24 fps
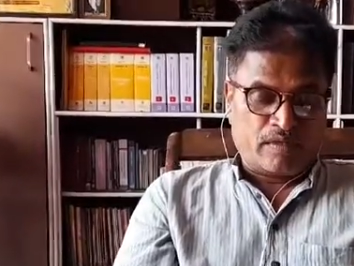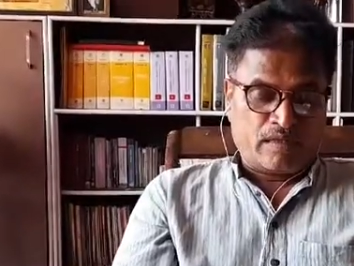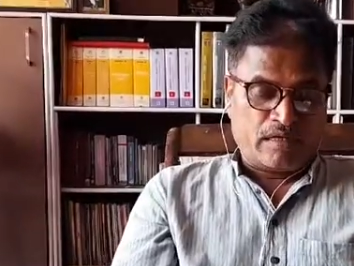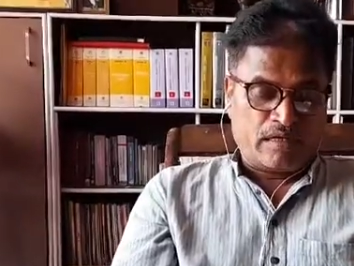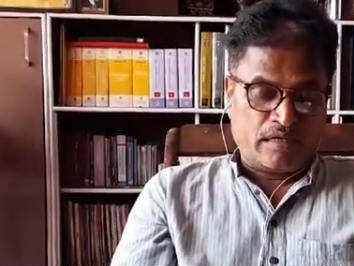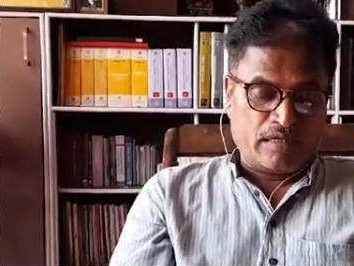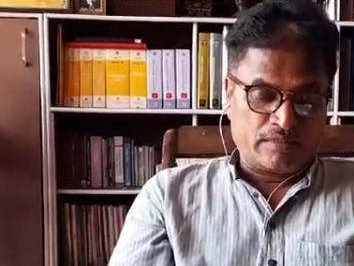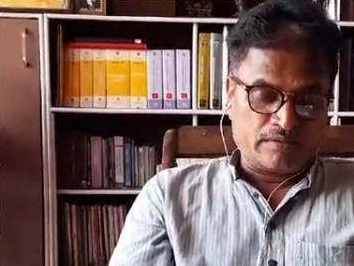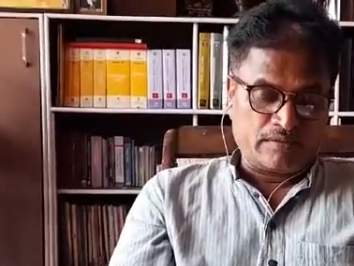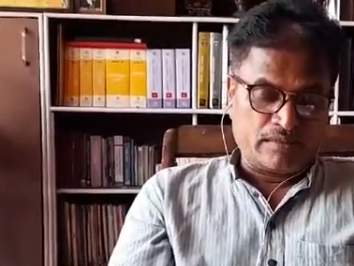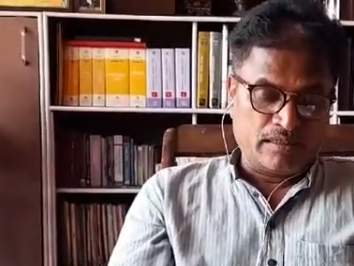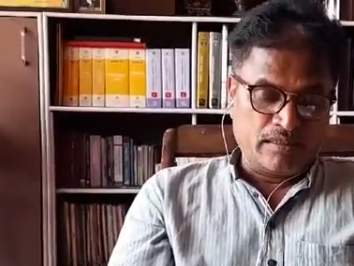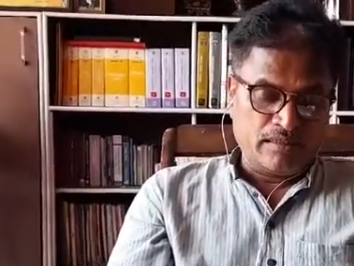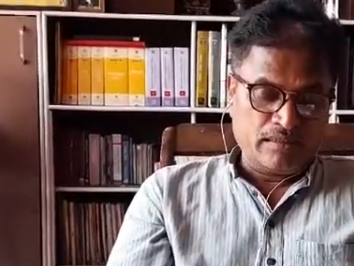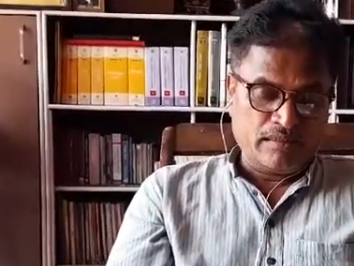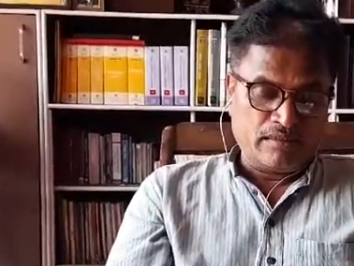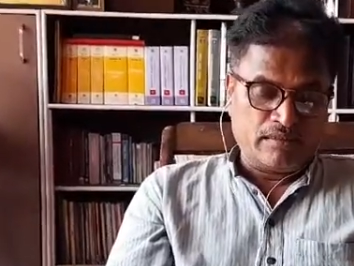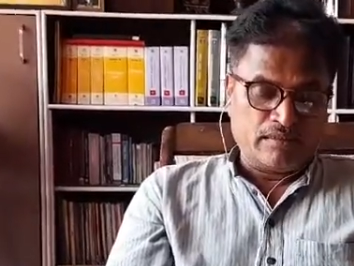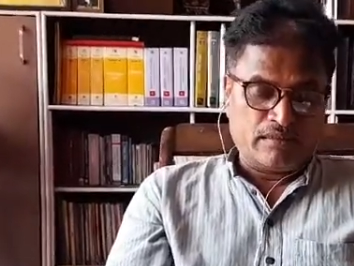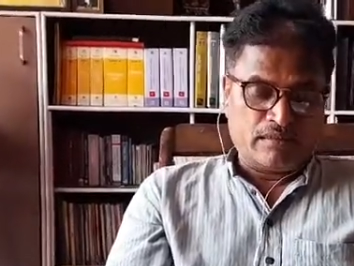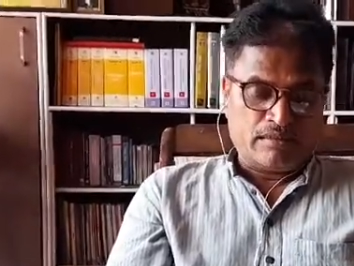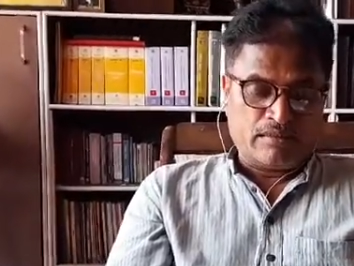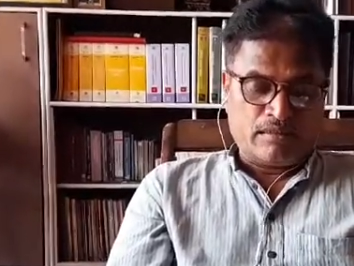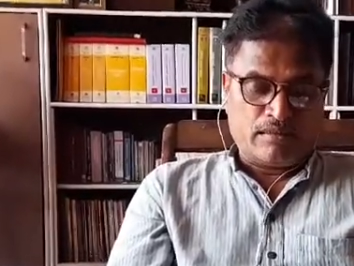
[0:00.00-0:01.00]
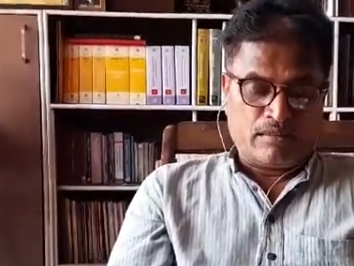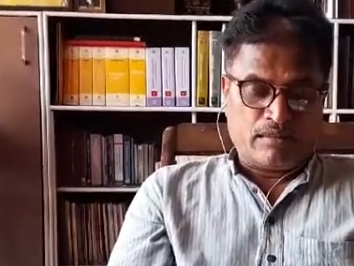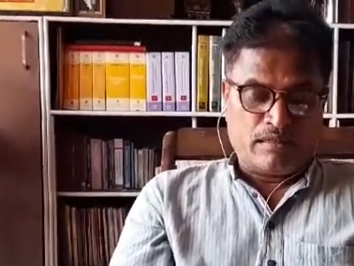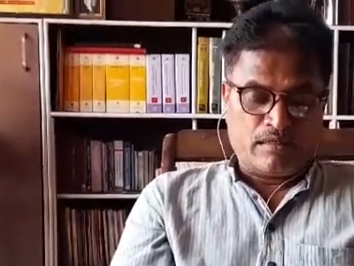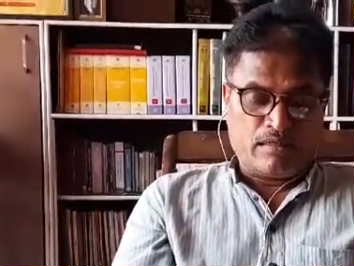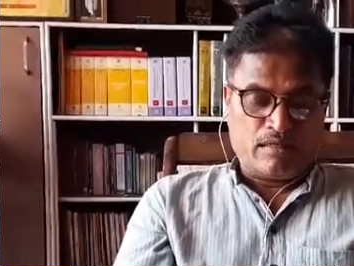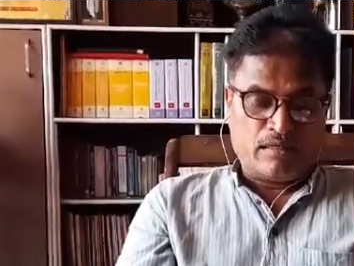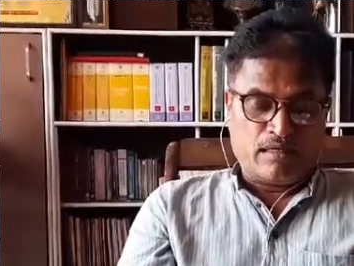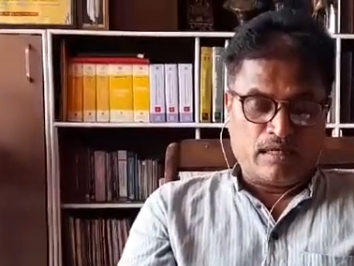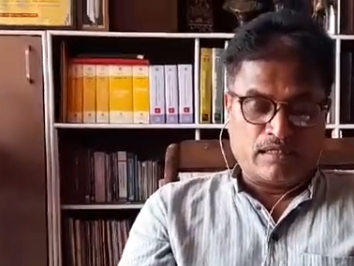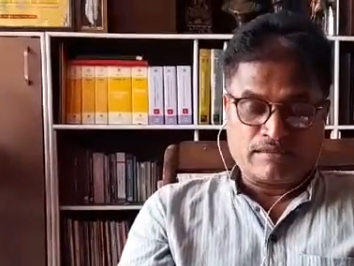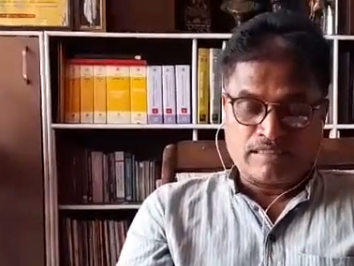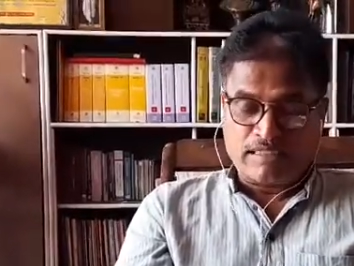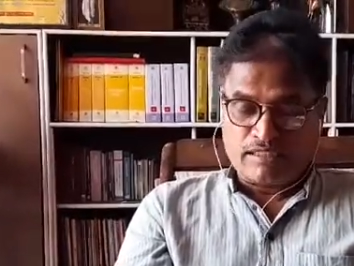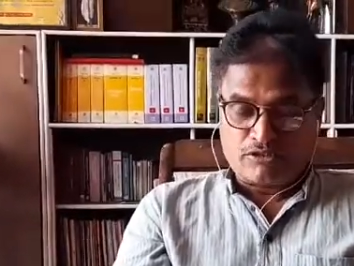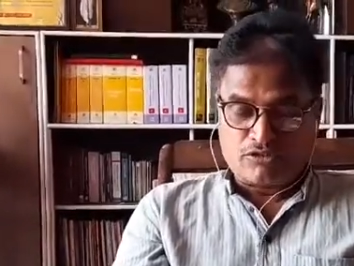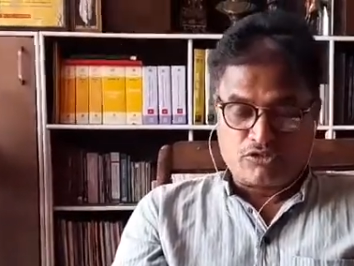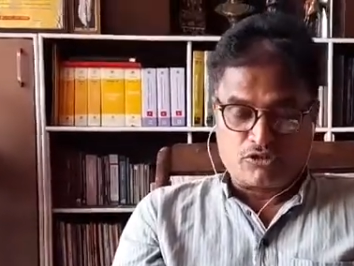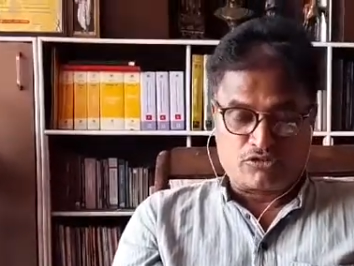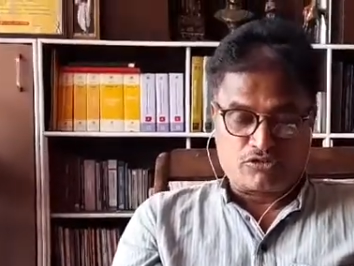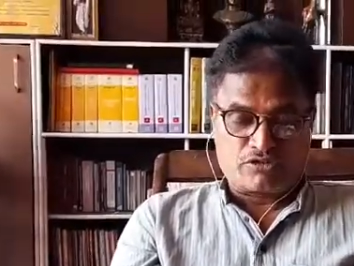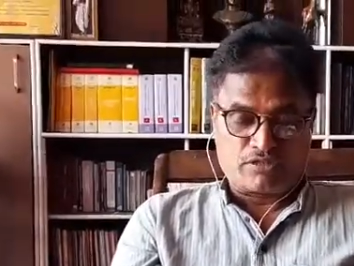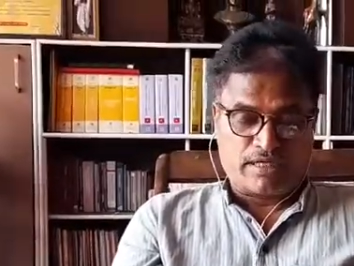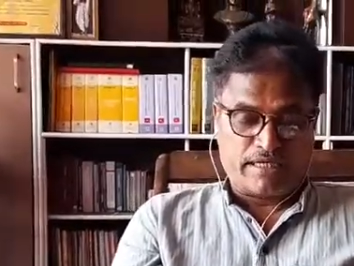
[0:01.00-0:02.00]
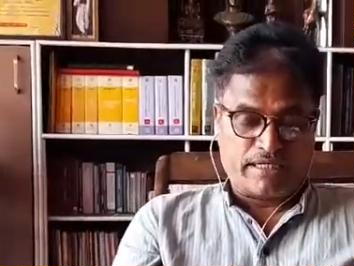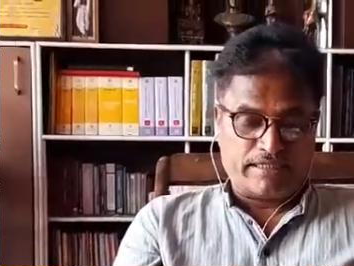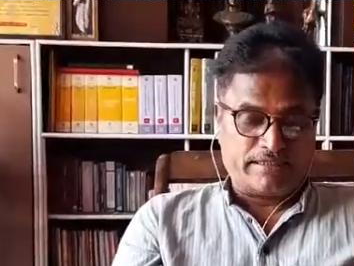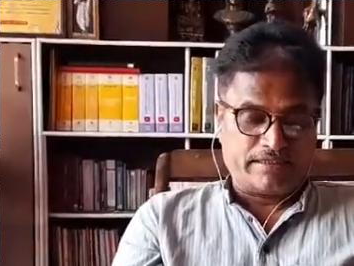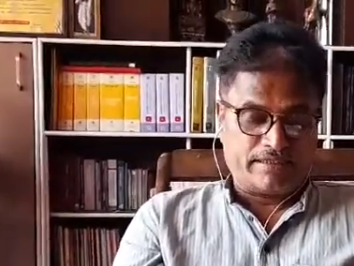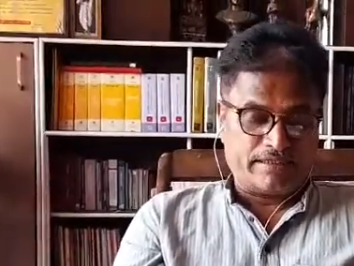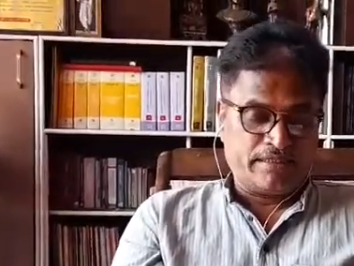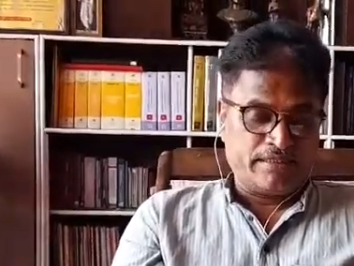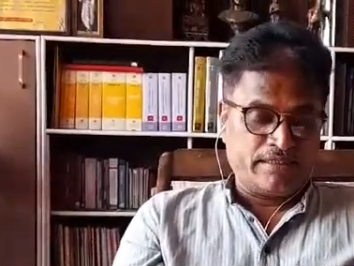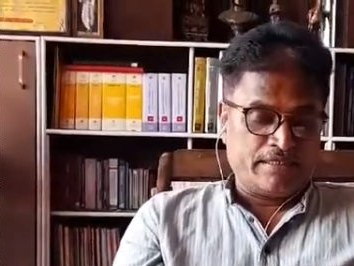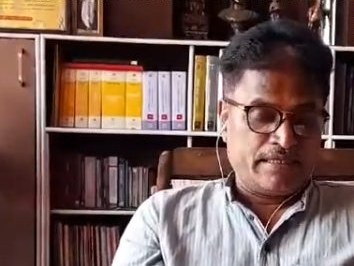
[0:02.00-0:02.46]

other society.